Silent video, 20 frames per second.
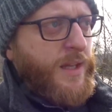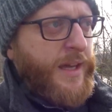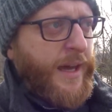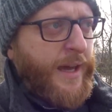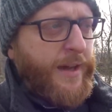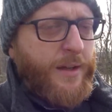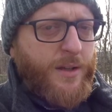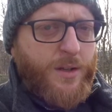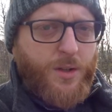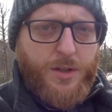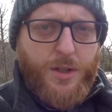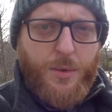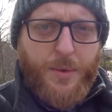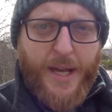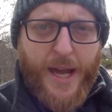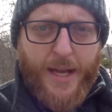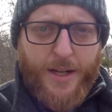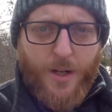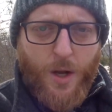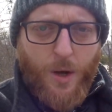yeah, could do
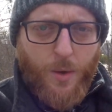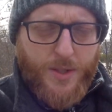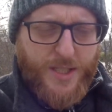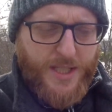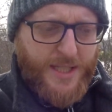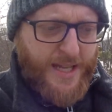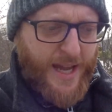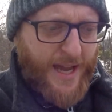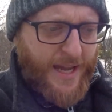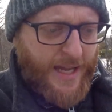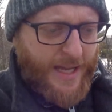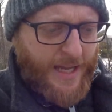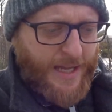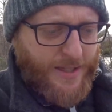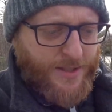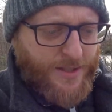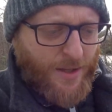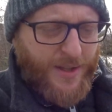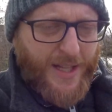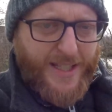with getting a goal today.
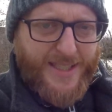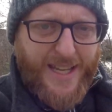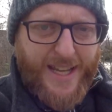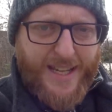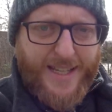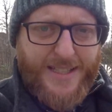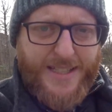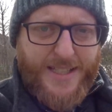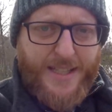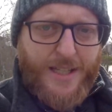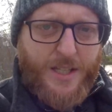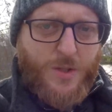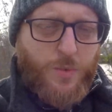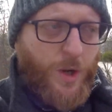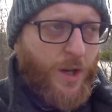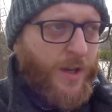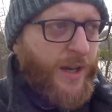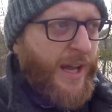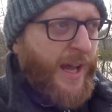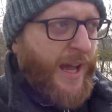So let's get into this
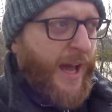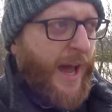one,